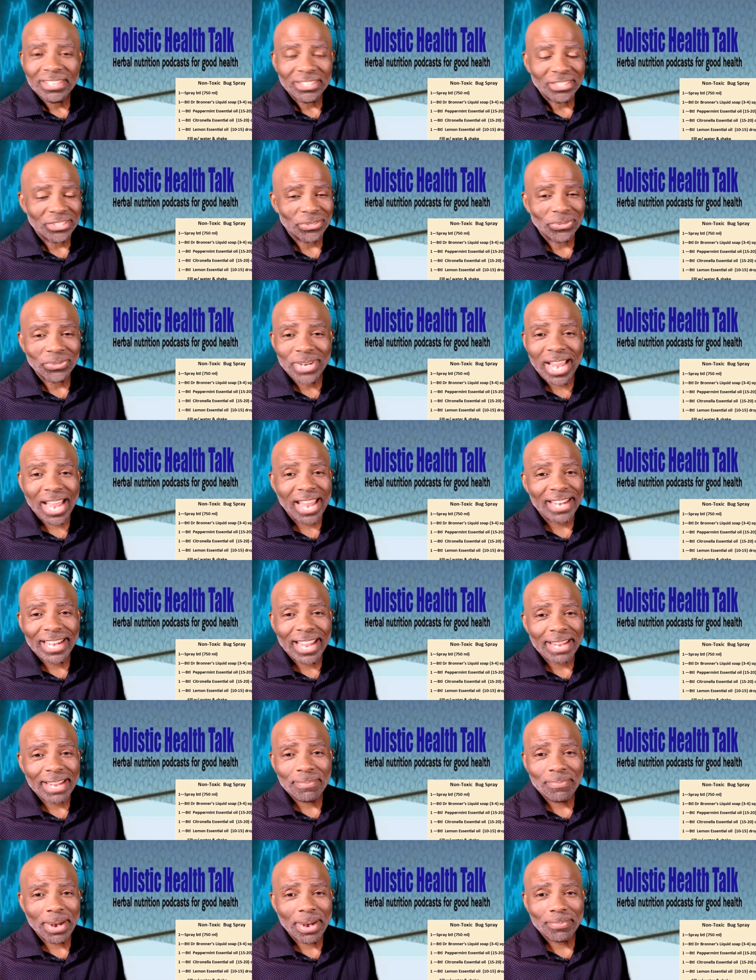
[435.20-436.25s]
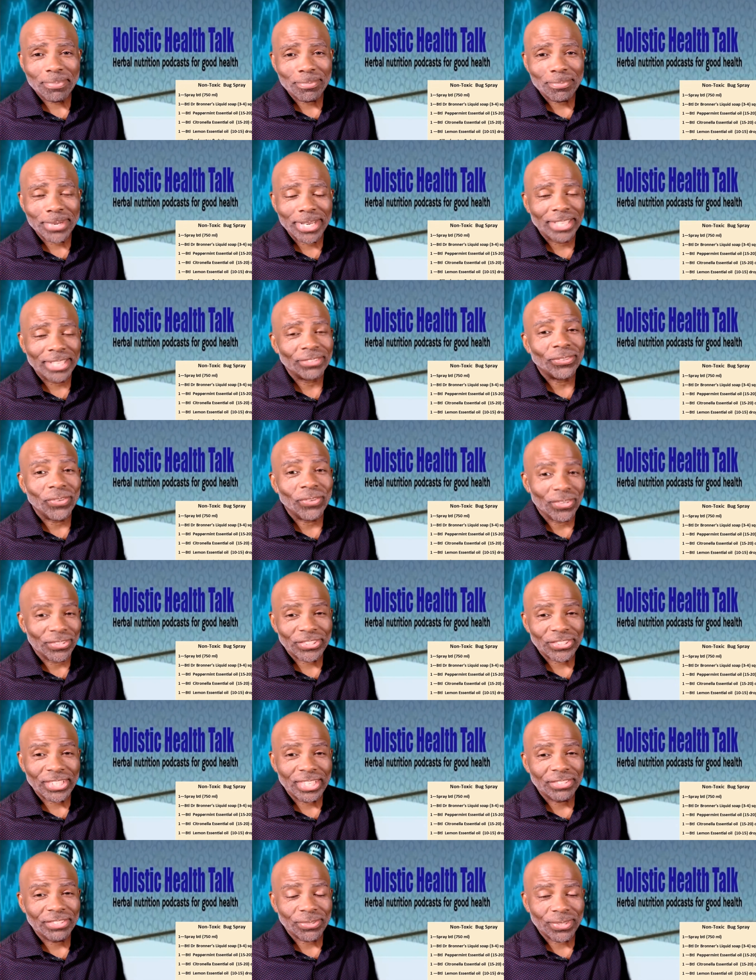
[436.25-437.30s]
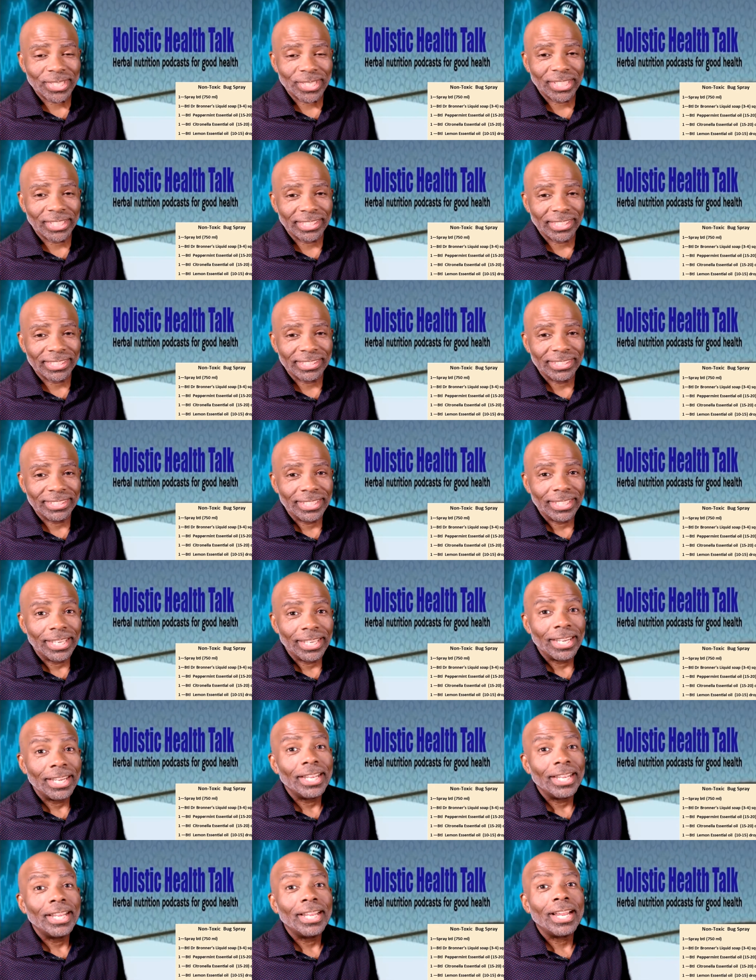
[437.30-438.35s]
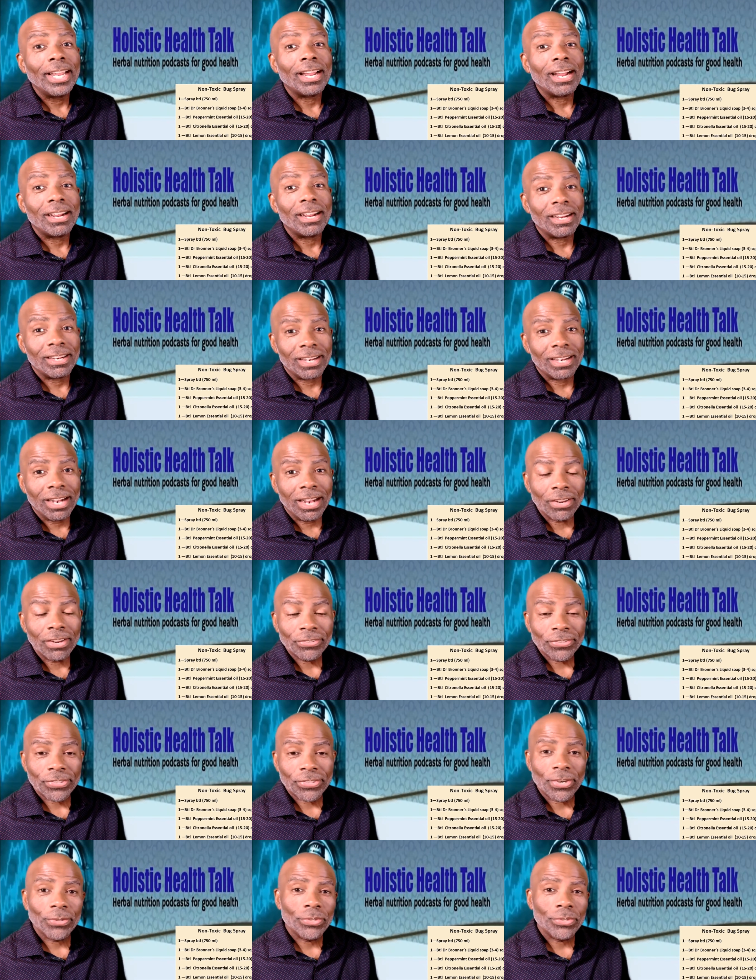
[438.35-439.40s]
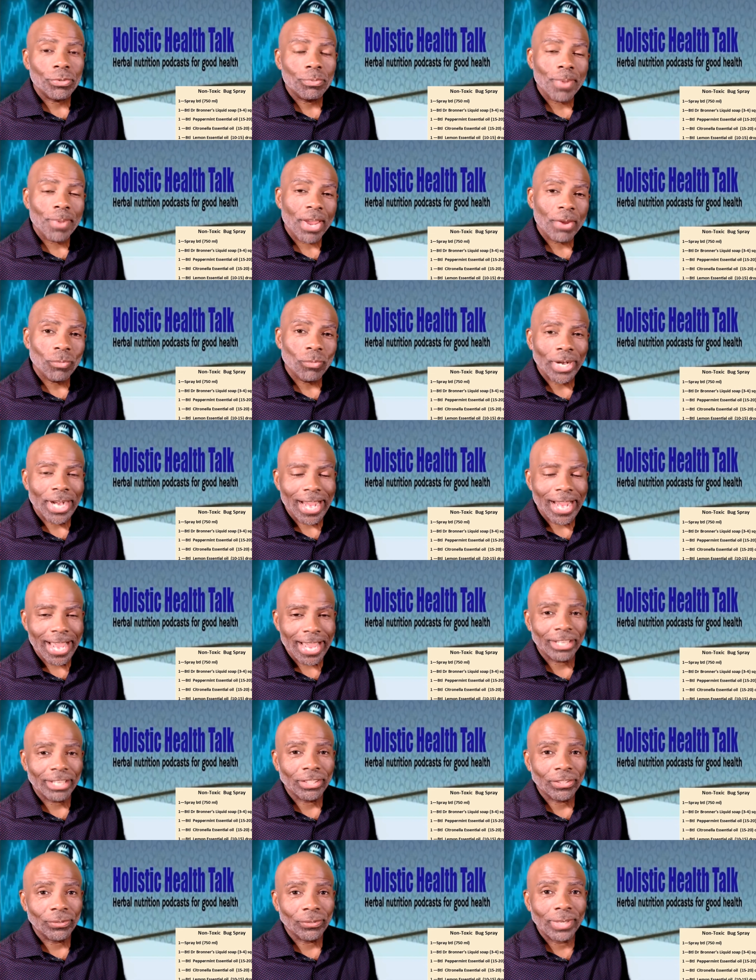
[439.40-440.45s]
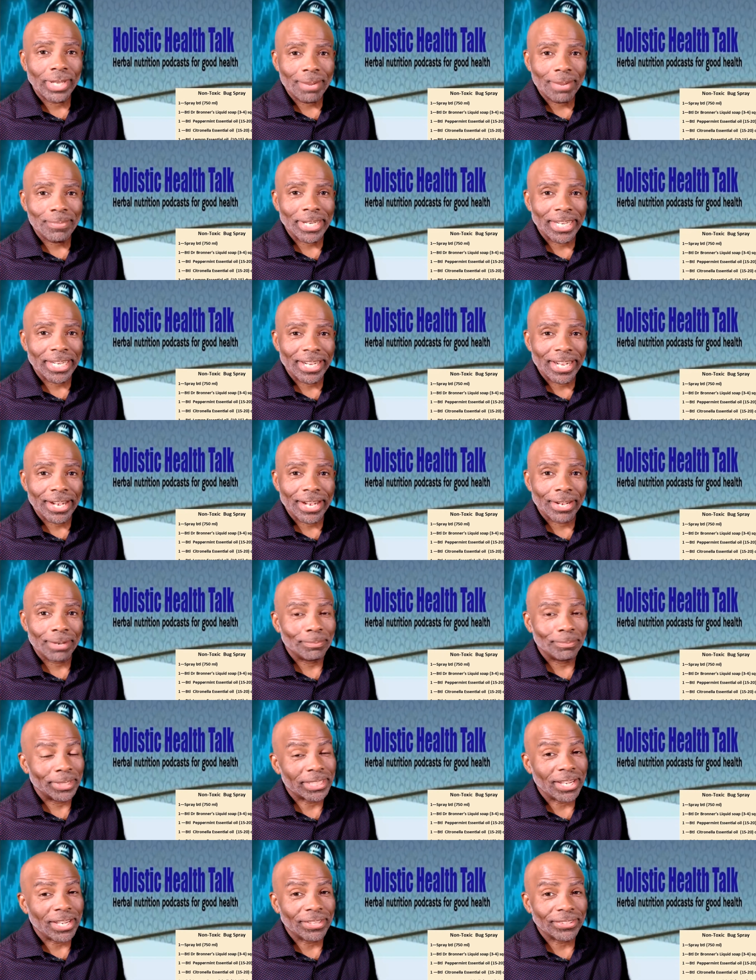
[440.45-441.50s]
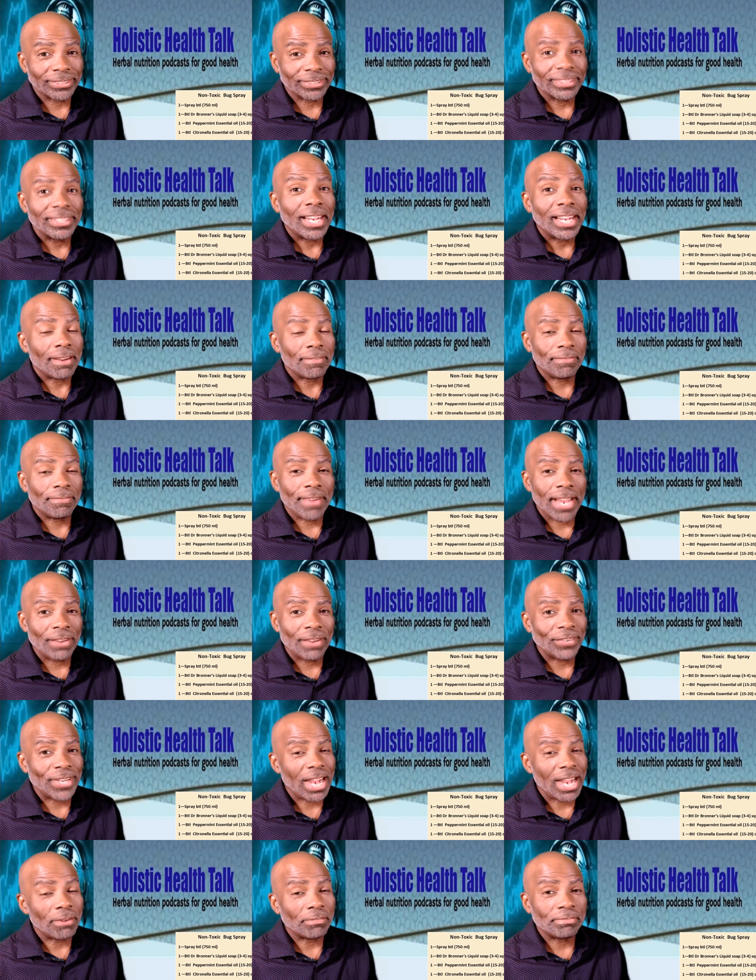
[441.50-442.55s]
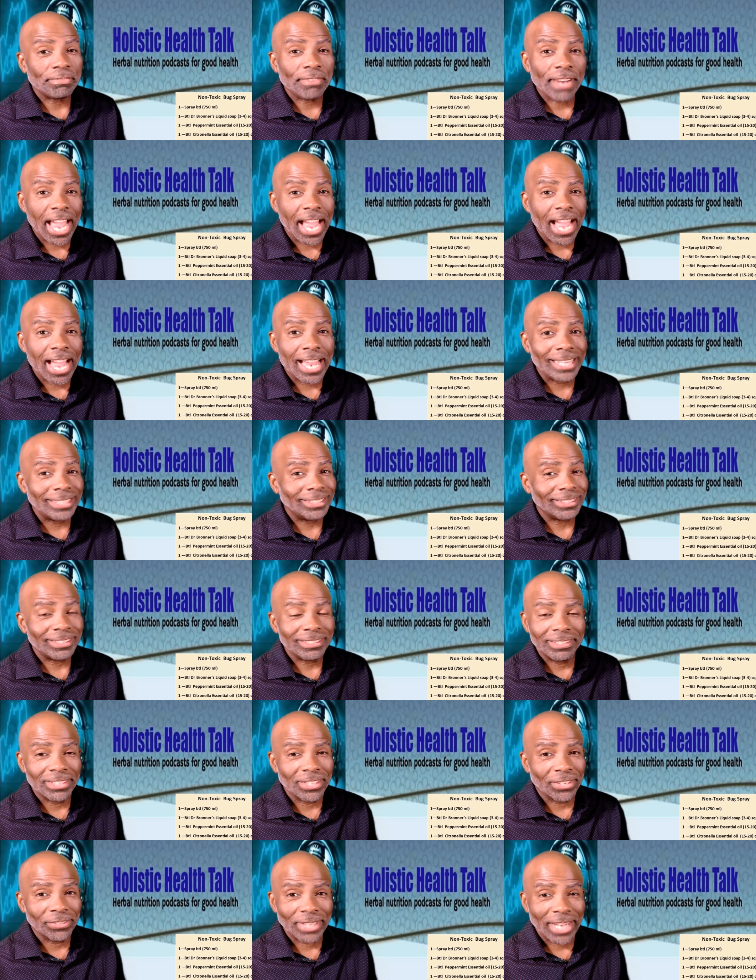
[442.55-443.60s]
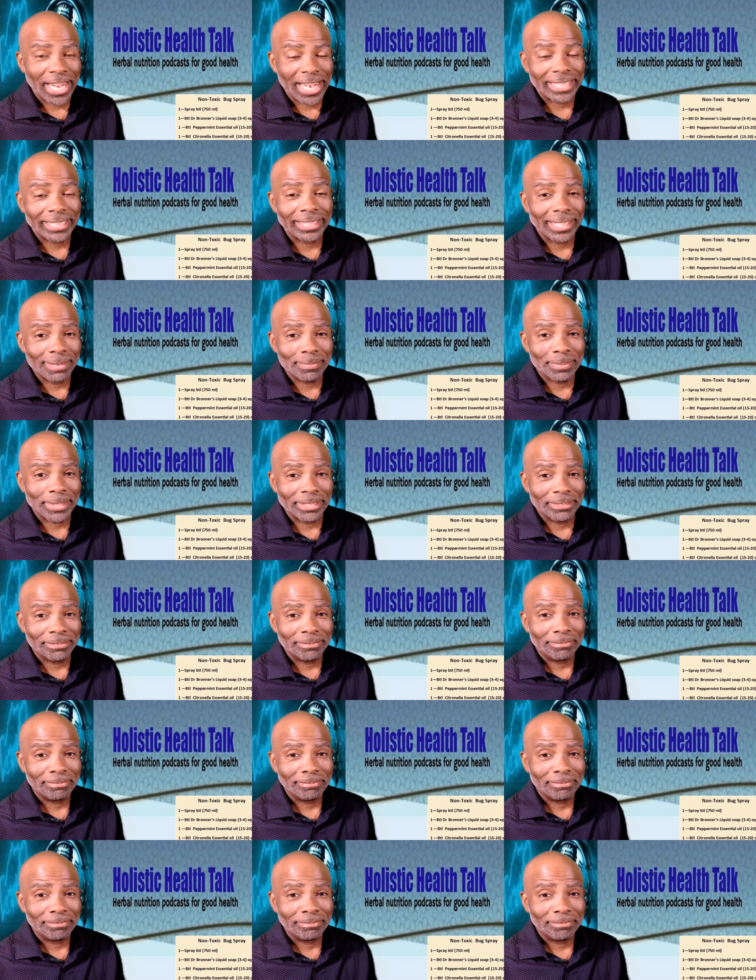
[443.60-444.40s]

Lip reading: do not like peppermint or citronella. Also, you may want to add a little lemon in there, because I found out flies don't like lemon.